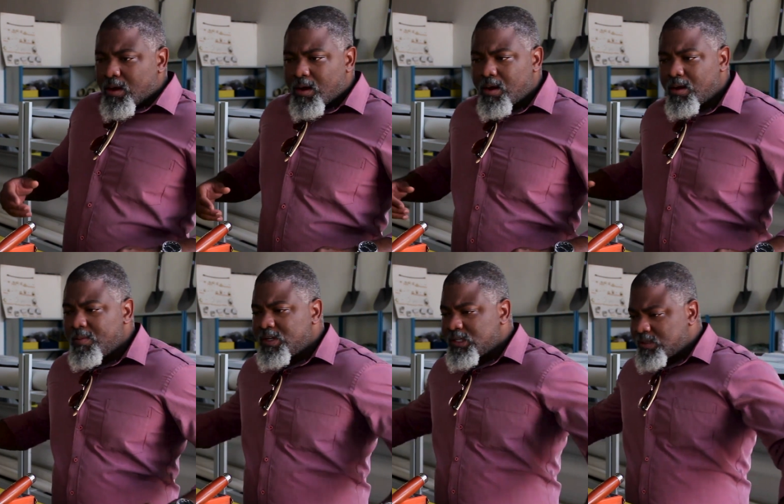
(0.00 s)
Let
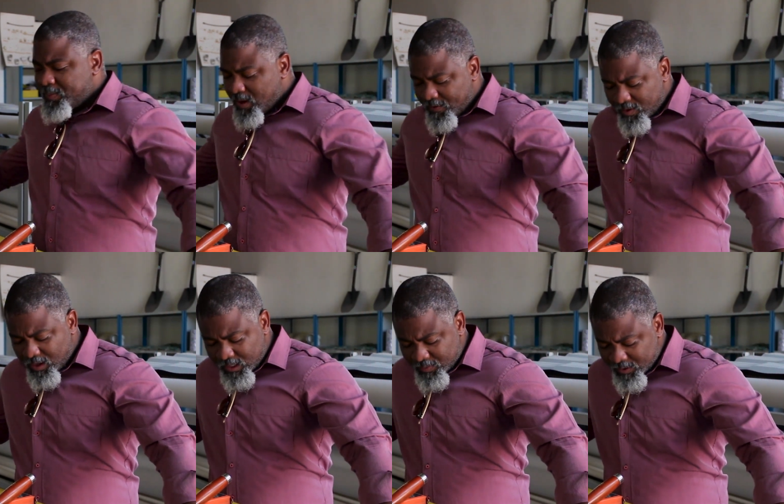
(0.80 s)
me just pay for
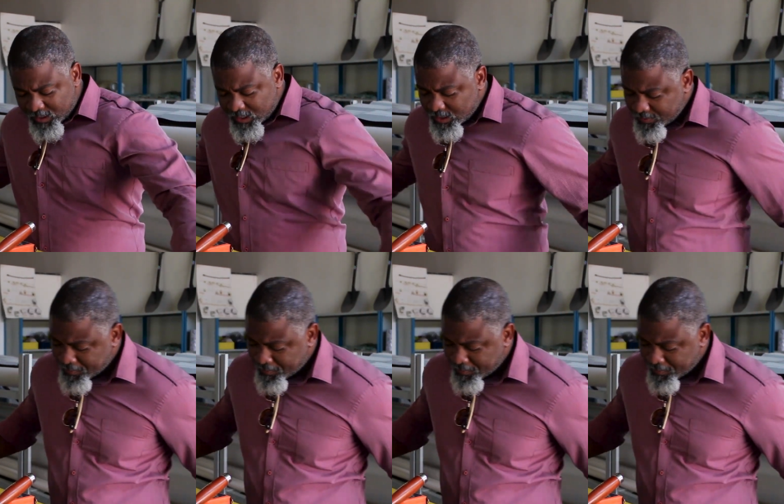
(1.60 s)
these, please.